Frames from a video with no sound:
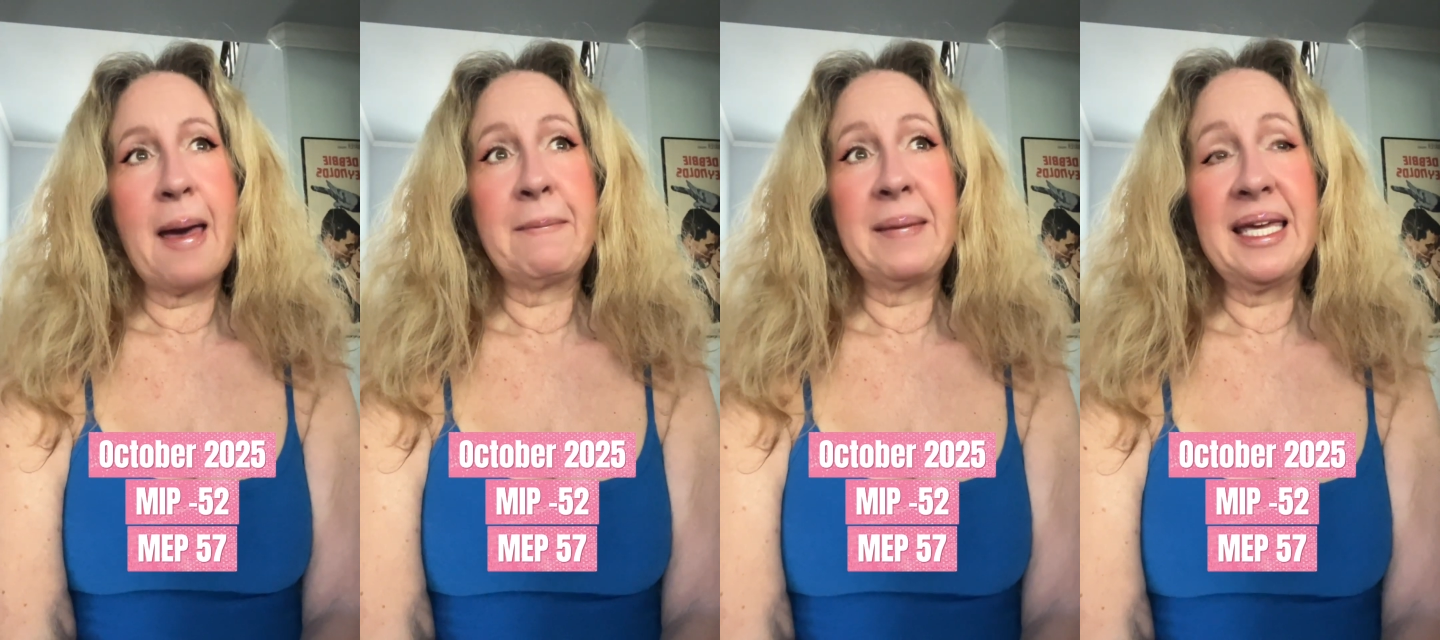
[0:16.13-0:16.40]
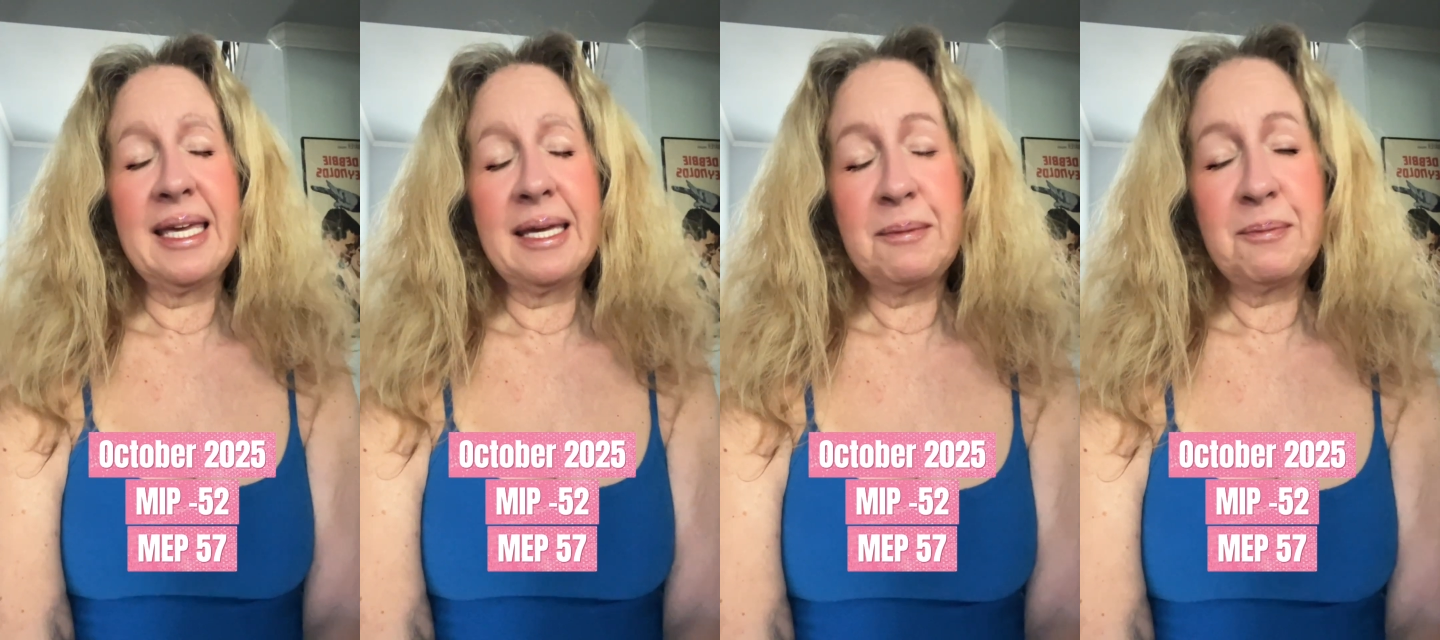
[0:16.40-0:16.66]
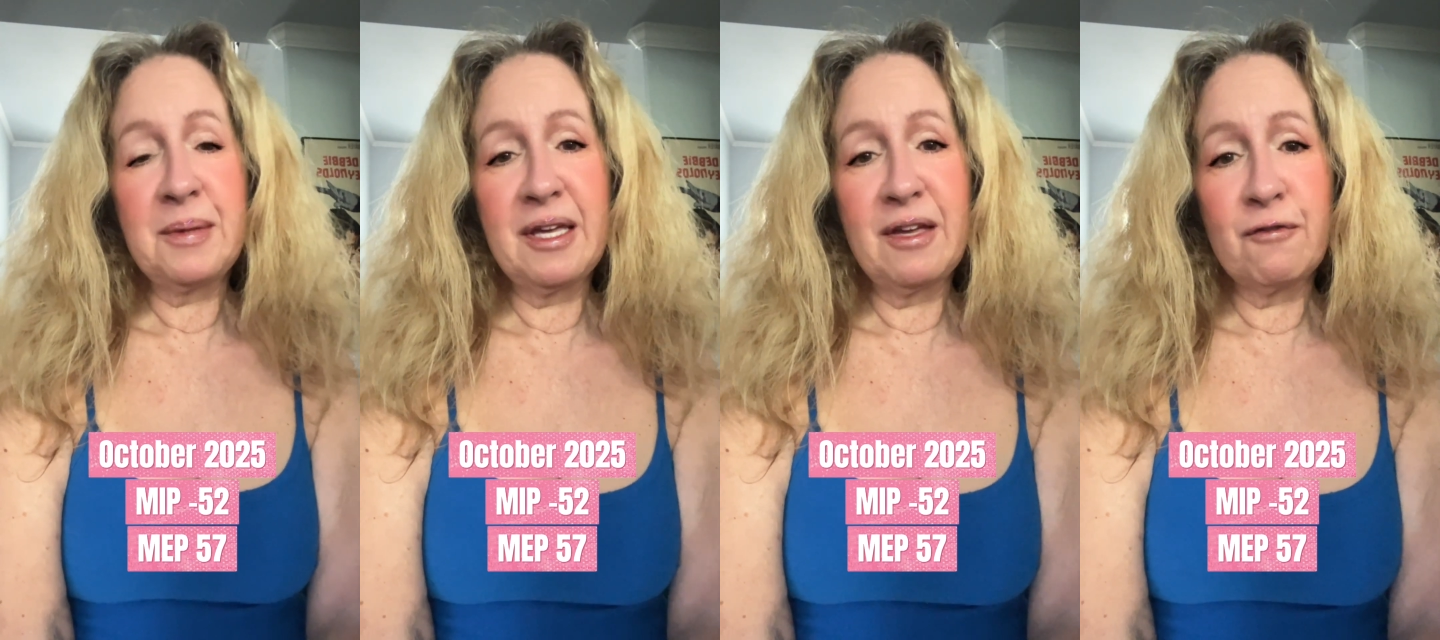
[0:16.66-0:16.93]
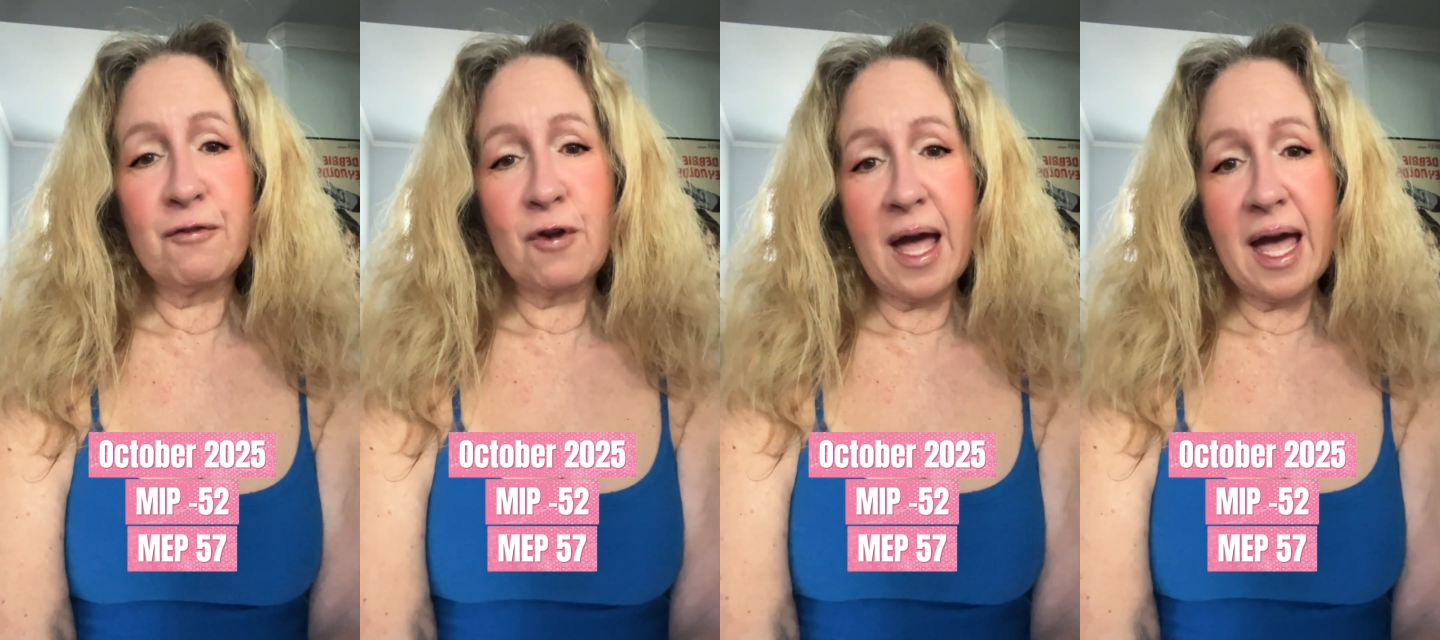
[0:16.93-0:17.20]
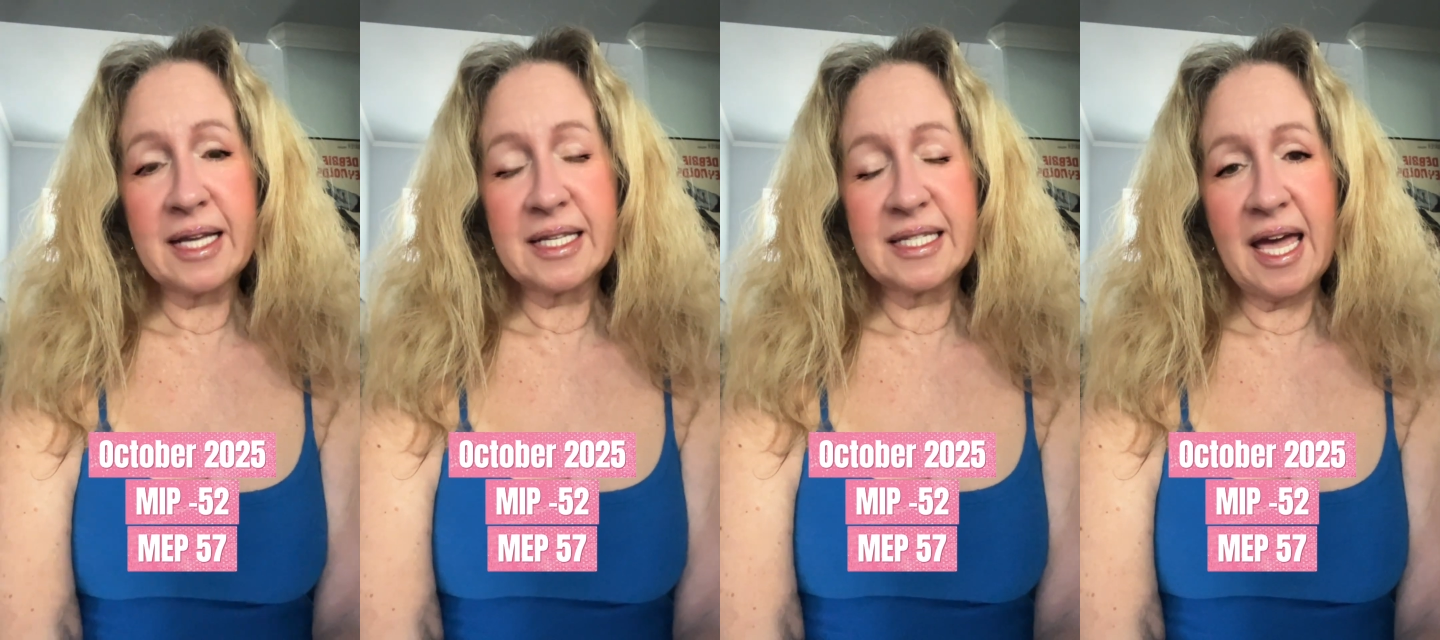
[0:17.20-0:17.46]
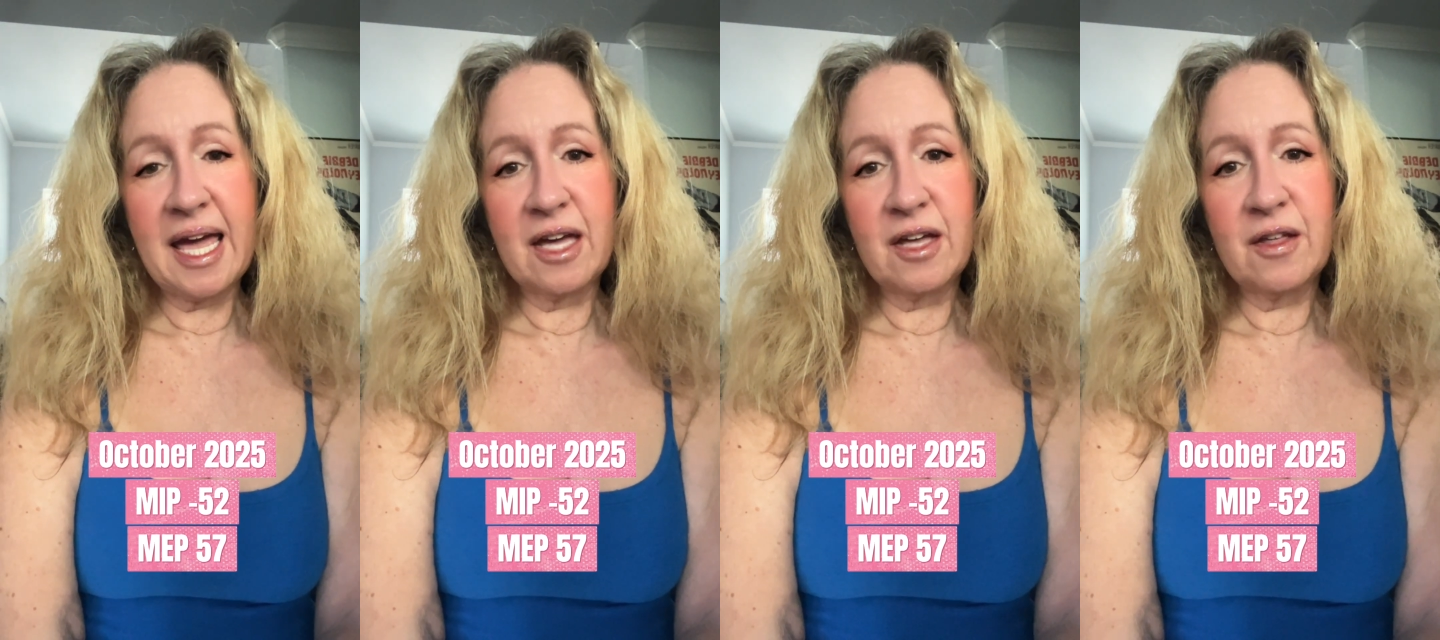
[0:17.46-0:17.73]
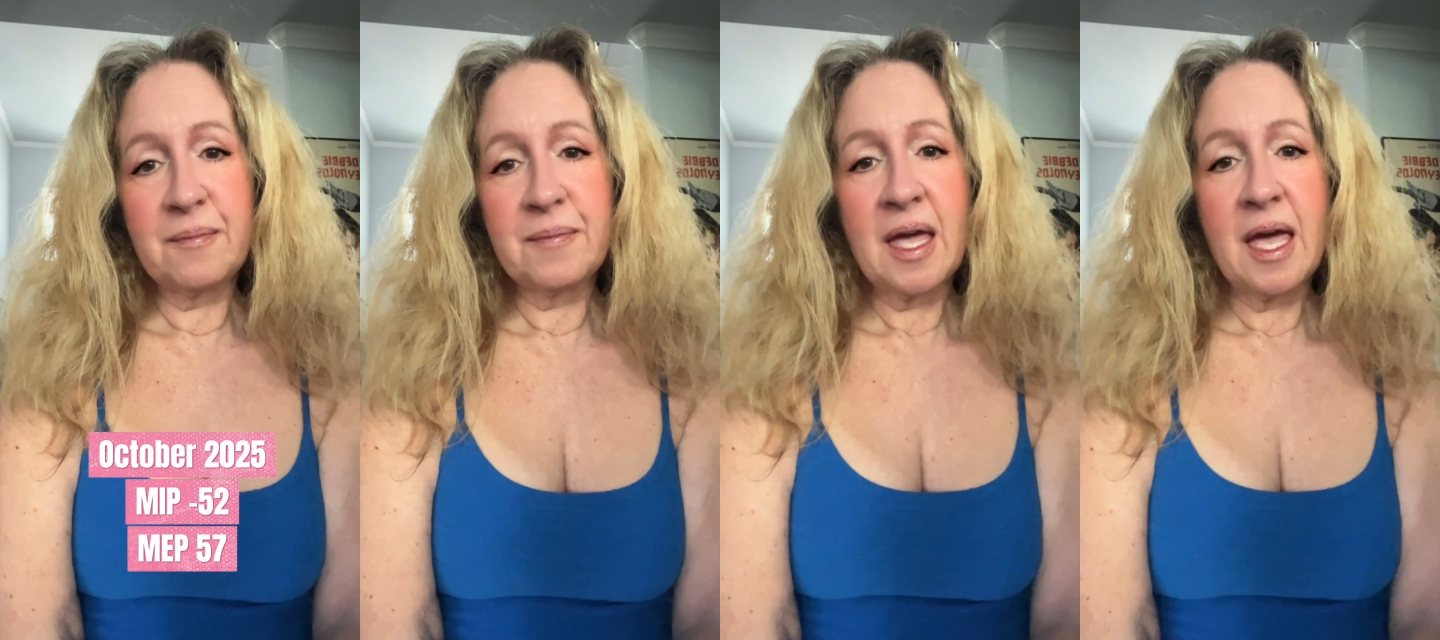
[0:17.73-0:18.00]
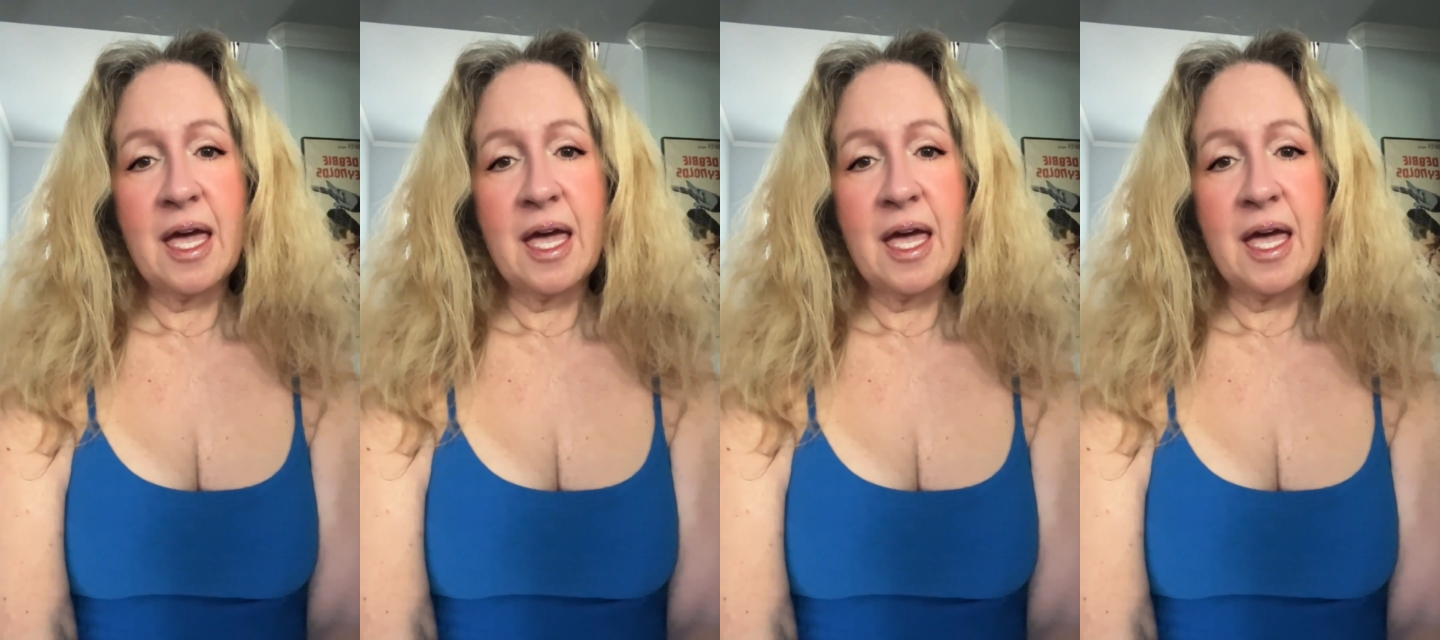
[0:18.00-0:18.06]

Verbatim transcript: MEP for exhale.